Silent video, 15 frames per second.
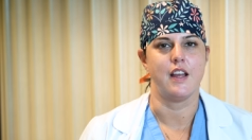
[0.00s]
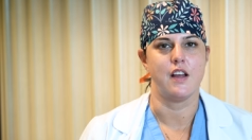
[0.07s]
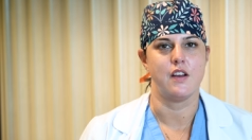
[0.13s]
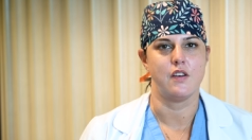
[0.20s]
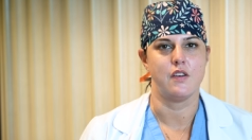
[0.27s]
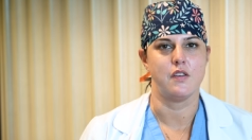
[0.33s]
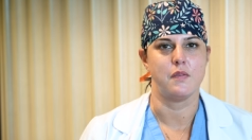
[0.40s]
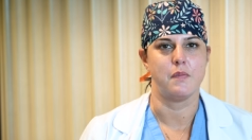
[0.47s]

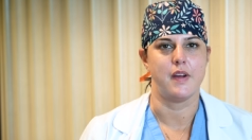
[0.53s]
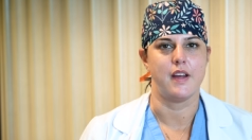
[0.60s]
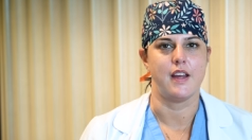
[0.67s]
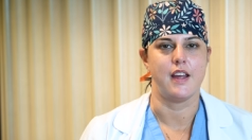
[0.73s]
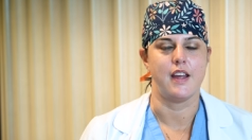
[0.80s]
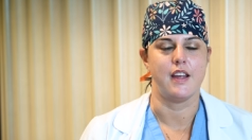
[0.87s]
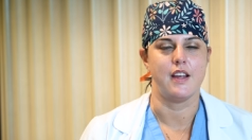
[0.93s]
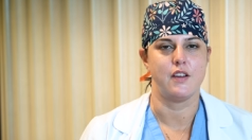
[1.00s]
got called
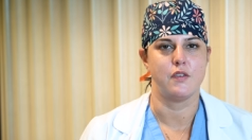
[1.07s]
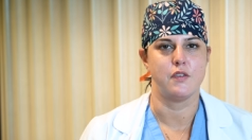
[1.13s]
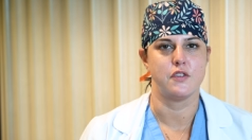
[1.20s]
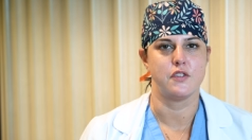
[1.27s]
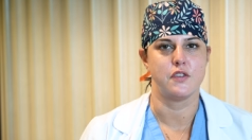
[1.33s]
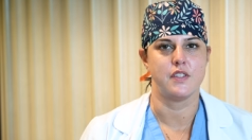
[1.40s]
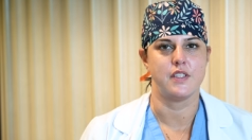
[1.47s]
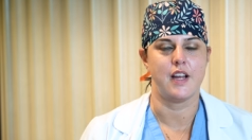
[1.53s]
by
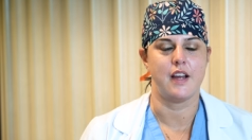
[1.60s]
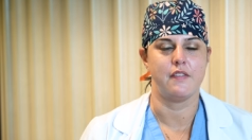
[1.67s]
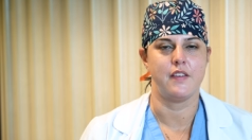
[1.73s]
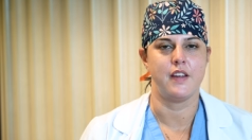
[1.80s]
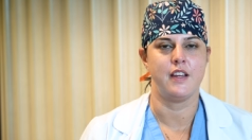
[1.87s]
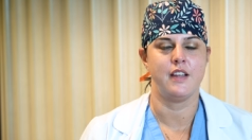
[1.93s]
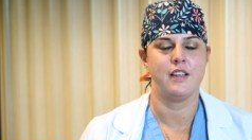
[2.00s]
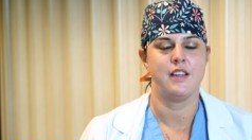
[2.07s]
Crucial
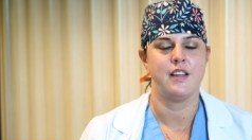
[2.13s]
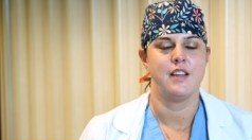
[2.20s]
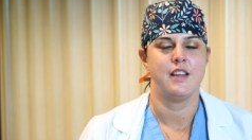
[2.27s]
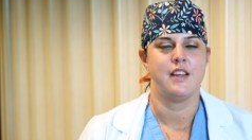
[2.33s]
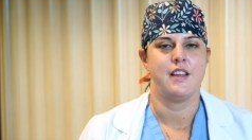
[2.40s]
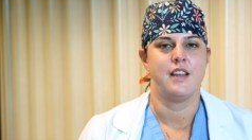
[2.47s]
Staffing